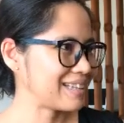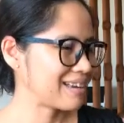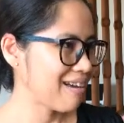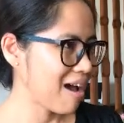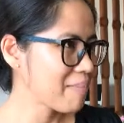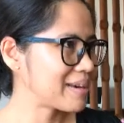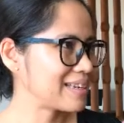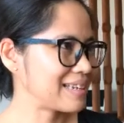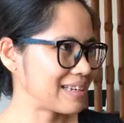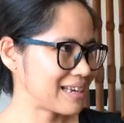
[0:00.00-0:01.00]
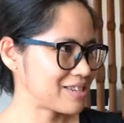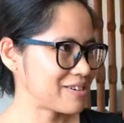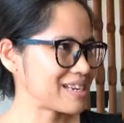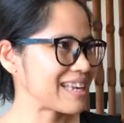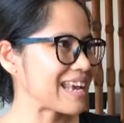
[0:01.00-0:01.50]
the garment
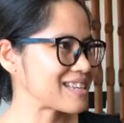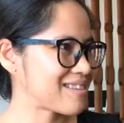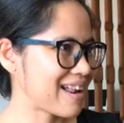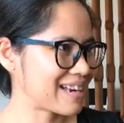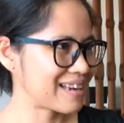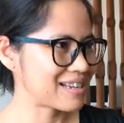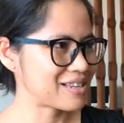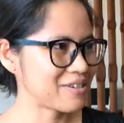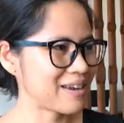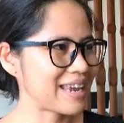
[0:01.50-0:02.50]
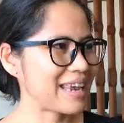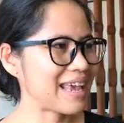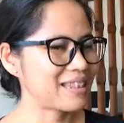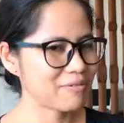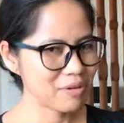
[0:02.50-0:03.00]
industry, the textile industry,
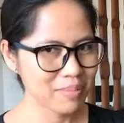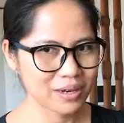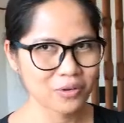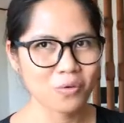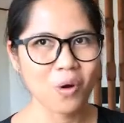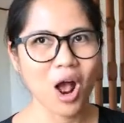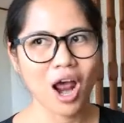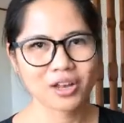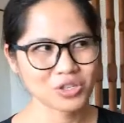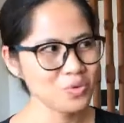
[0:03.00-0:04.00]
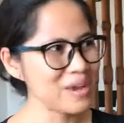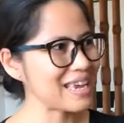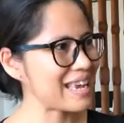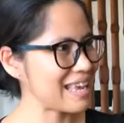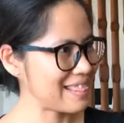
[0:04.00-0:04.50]
and the women who are
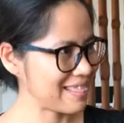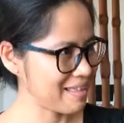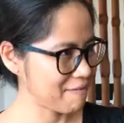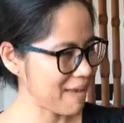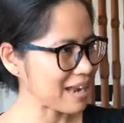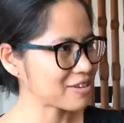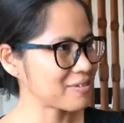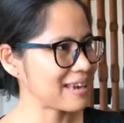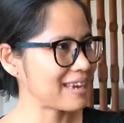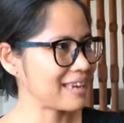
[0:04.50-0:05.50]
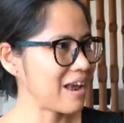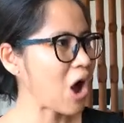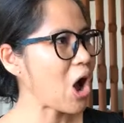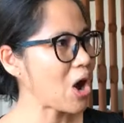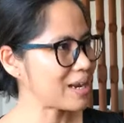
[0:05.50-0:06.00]
sewing in the factory
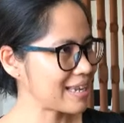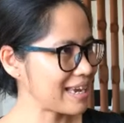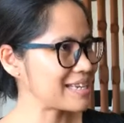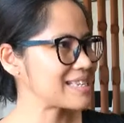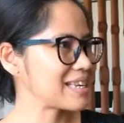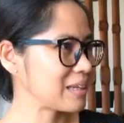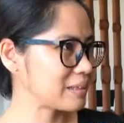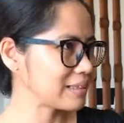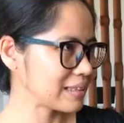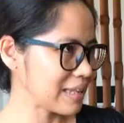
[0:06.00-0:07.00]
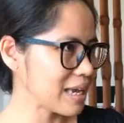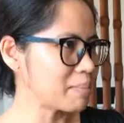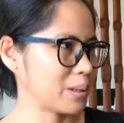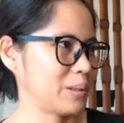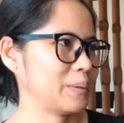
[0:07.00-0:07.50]
are the unskilled
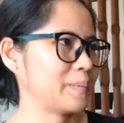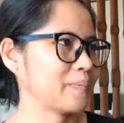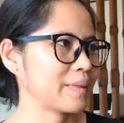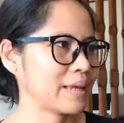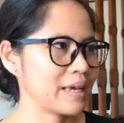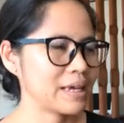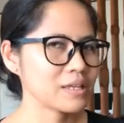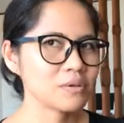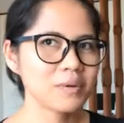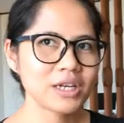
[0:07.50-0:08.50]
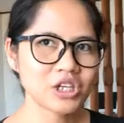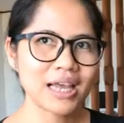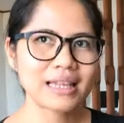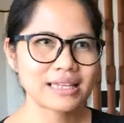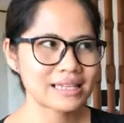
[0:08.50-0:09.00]
labor so we are
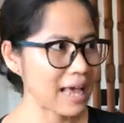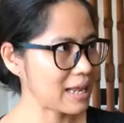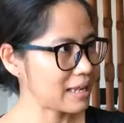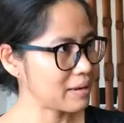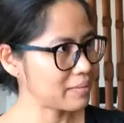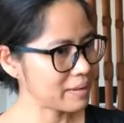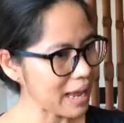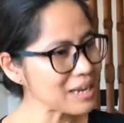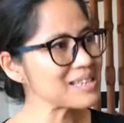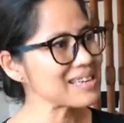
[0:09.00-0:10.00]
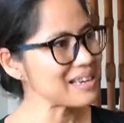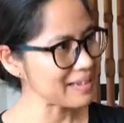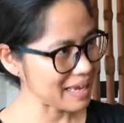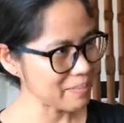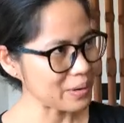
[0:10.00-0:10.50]
challenged that and unskilled
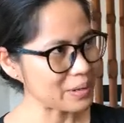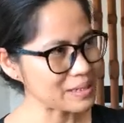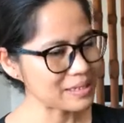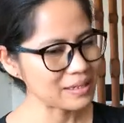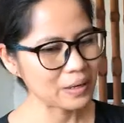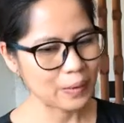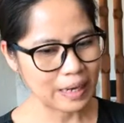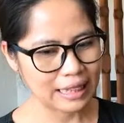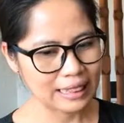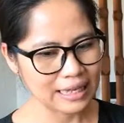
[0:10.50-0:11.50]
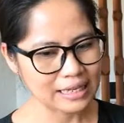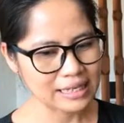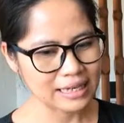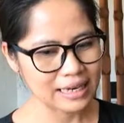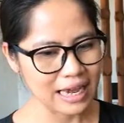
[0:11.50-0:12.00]
laborers you know in this
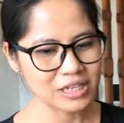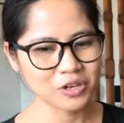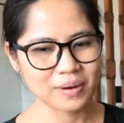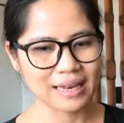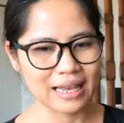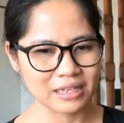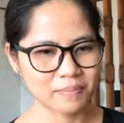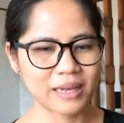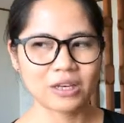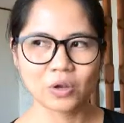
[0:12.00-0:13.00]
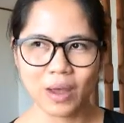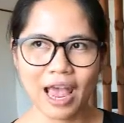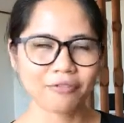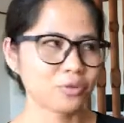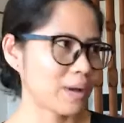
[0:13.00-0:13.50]
industry that's mean you
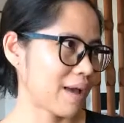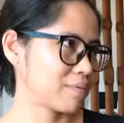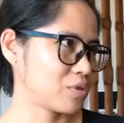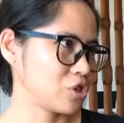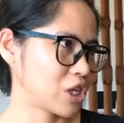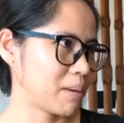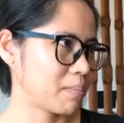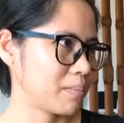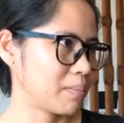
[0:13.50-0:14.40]
have to have cheap